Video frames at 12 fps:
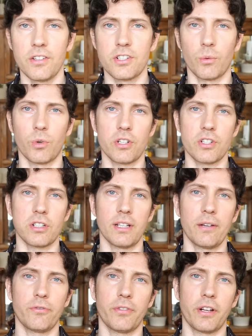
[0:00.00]
So we're just
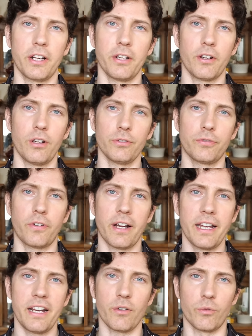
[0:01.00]
left with our good old
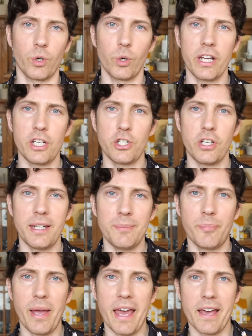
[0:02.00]
friend Roy G.
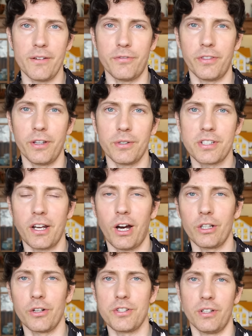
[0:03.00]
Biv, those
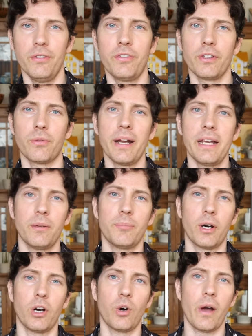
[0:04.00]
colors of the
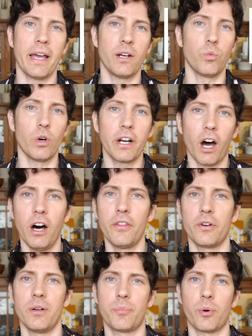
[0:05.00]
rainbow. And one
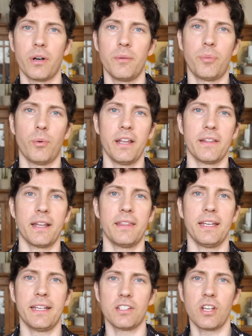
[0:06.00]
other important point that I
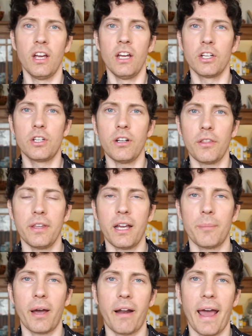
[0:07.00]
think is good to think
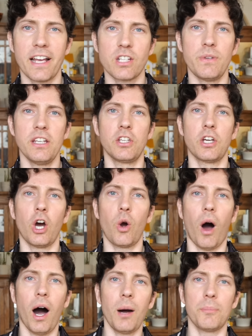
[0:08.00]
about as we
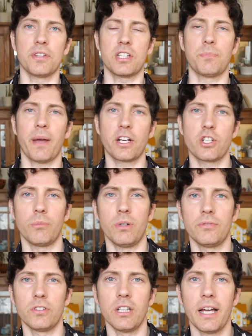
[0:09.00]
go up the spectrum
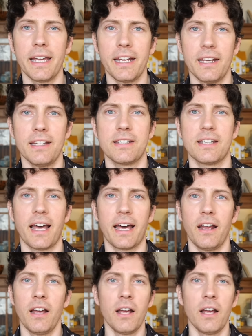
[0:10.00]
of light is that